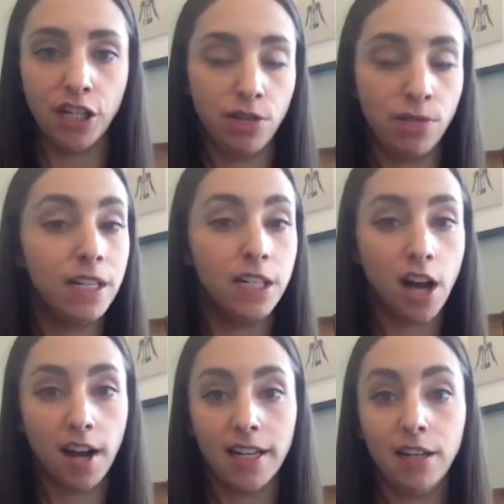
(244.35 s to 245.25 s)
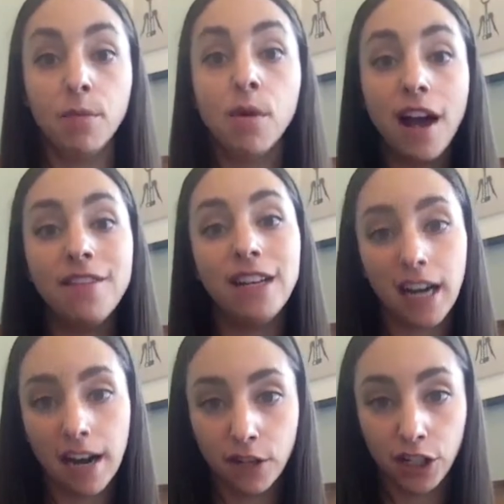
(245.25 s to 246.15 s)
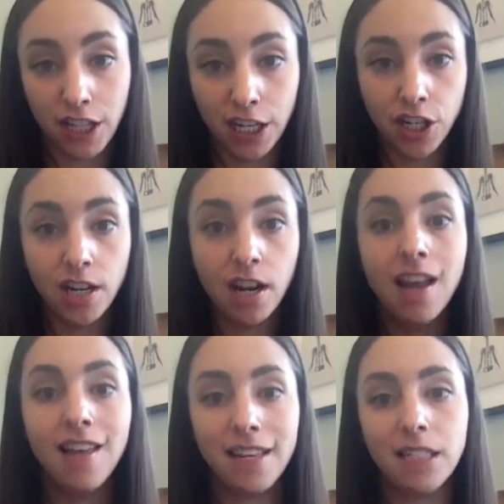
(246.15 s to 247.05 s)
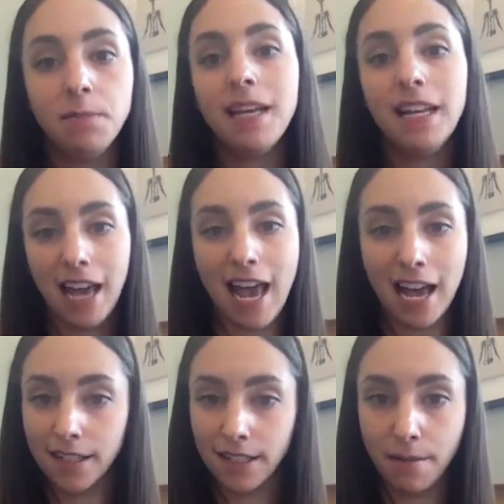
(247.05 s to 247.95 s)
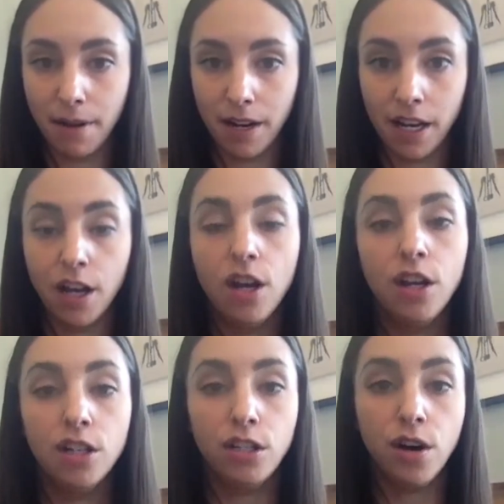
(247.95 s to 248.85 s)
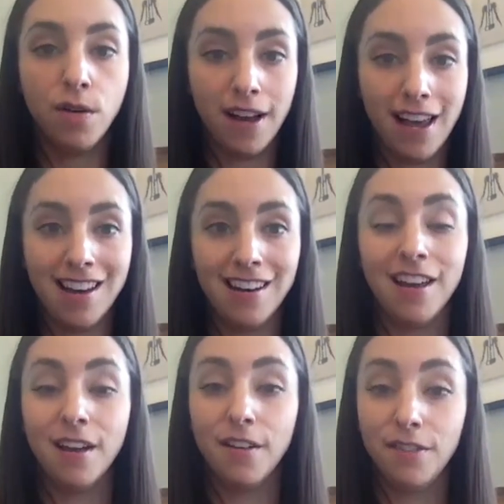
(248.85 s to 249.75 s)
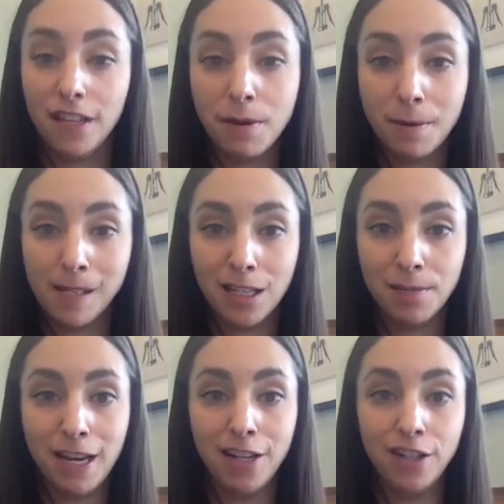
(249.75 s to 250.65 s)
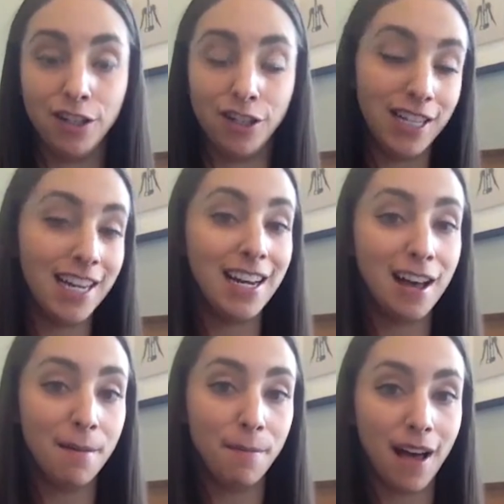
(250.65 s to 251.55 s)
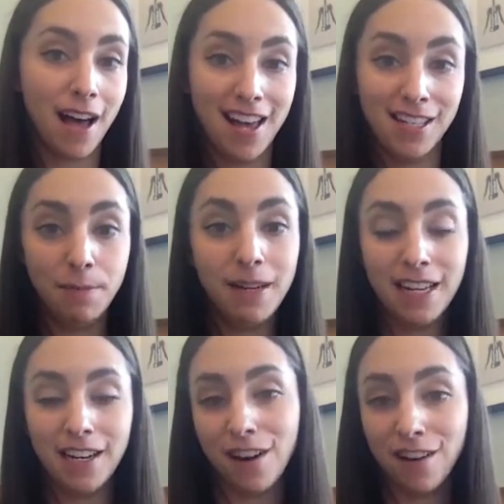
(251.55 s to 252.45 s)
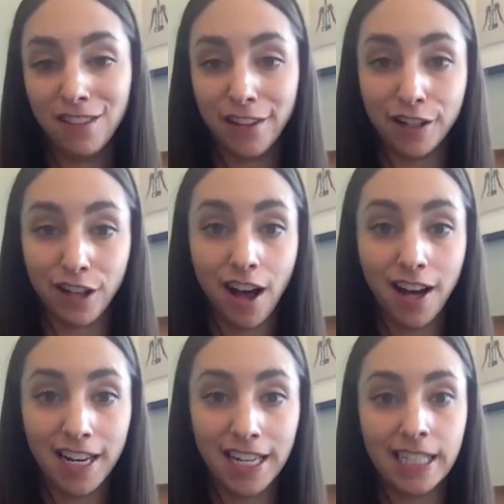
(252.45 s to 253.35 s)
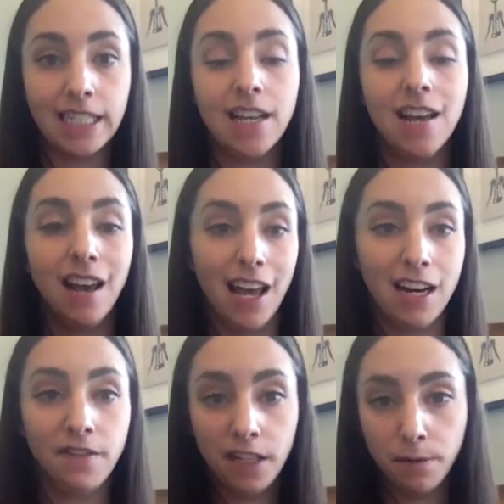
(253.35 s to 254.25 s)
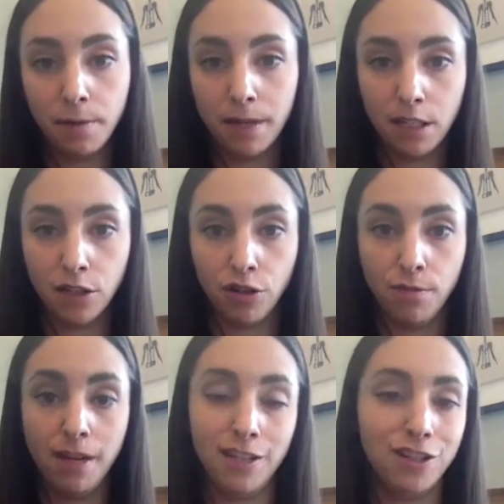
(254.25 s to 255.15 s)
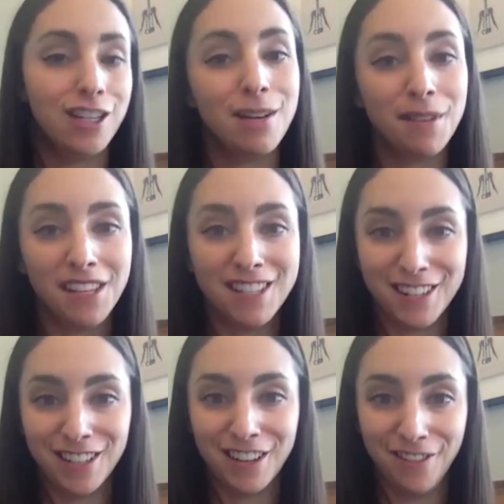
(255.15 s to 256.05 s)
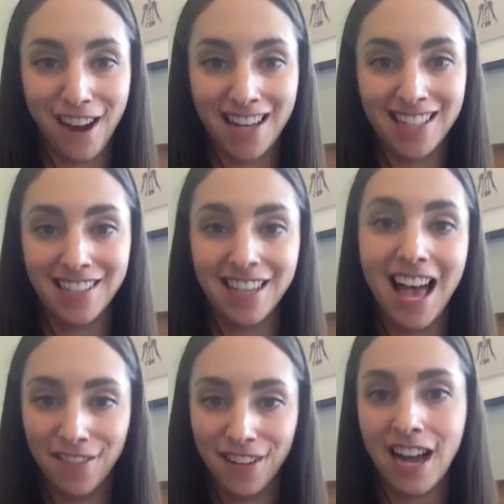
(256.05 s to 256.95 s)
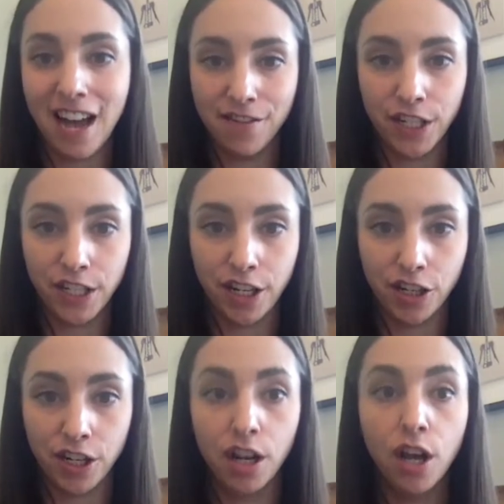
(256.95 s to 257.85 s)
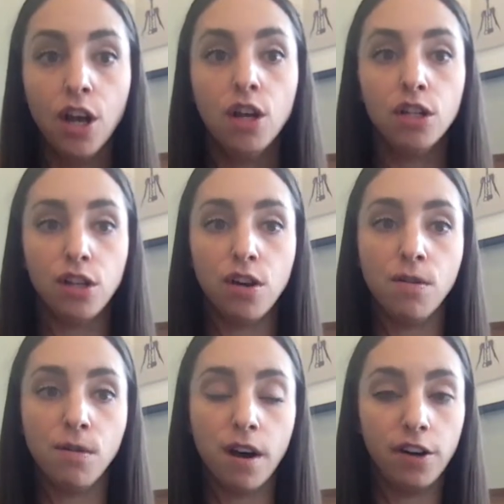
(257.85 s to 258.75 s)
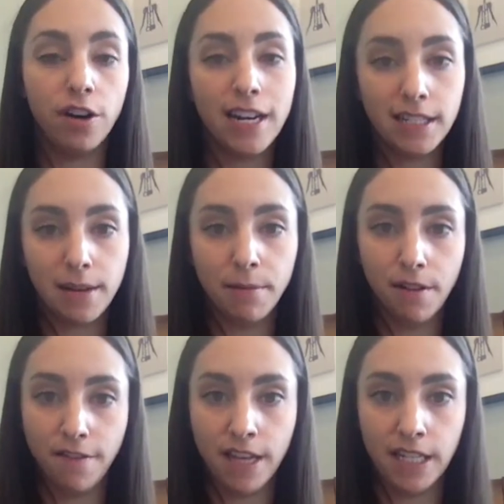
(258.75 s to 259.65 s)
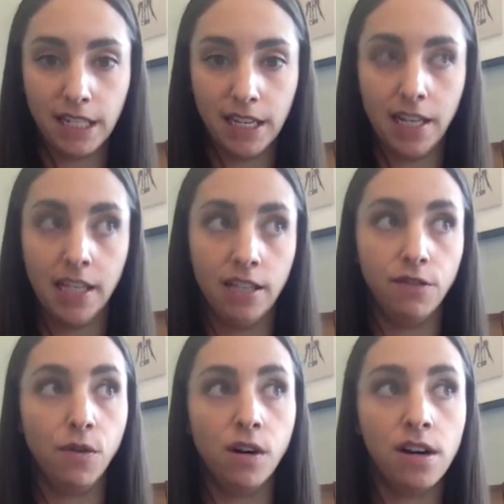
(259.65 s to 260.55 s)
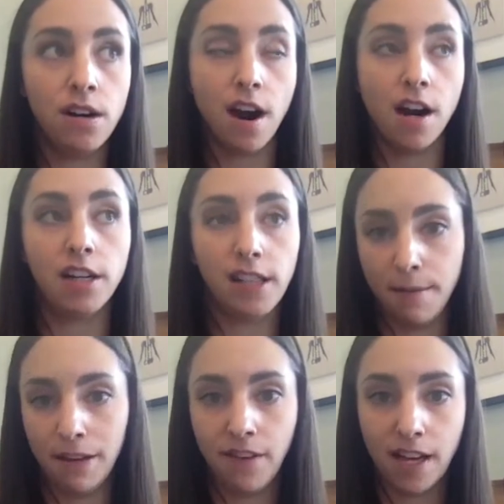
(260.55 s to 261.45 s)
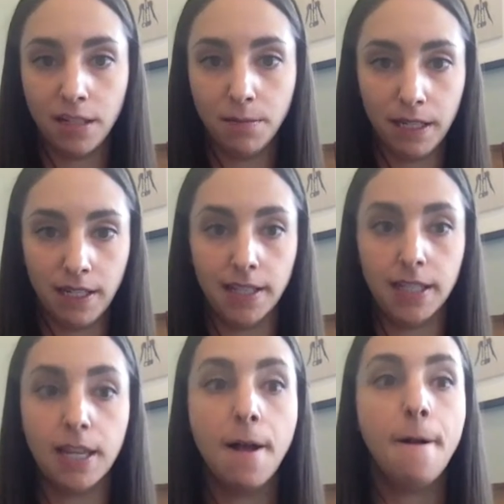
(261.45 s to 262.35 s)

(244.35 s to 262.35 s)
You're really talking, you're more having a conversation than speaking at somebody. So again, Facebook business page, you're standing up and speaking in front of a large audience, and a Facebook business group is you're sitting with a circle of friends having a conversation. So a great example of this is for our Climbing Vines business.